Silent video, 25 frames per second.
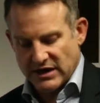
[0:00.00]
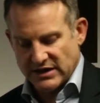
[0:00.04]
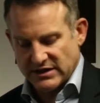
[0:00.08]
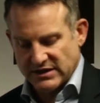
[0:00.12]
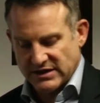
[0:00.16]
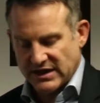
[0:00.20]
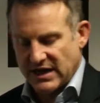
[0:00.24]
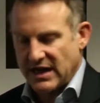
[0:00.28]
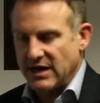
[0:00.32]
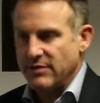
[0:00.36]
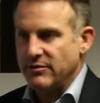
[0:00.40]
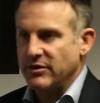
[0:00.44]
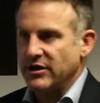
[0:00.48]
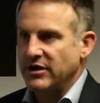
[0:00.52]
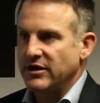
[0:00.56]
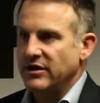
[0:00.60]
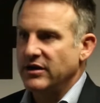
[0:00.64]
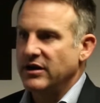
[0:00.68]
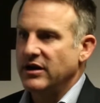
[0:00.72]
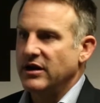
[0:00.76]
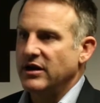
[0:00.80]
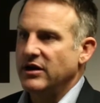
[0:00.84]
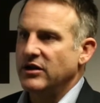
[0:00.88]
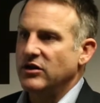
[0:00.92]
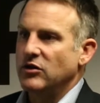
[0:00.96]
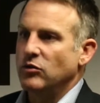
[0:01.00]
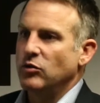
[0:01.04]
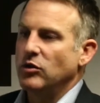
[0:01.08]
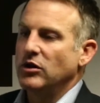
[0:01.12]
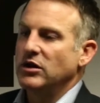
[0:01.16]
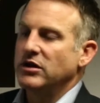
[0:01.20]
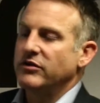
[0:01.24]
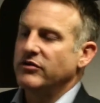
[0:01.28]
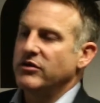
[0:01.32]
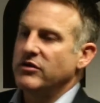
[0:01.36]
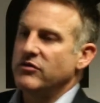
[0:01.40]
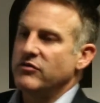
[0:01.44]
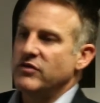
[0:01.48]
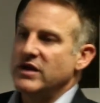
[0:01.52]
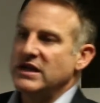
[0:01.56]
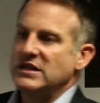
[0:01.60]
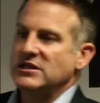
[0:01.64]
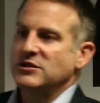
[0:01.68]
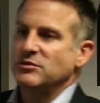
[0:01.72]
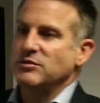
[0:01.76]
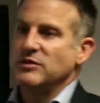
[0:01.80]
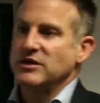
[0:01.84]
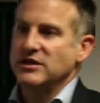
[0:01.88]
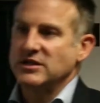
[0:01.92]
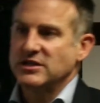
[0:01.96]
time in, the world of
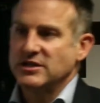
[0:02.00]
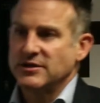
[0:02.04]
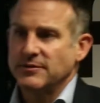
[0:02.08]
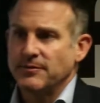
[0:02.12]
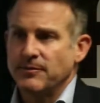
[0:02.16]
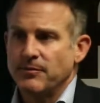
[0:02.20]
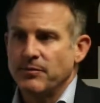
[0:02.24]
investment,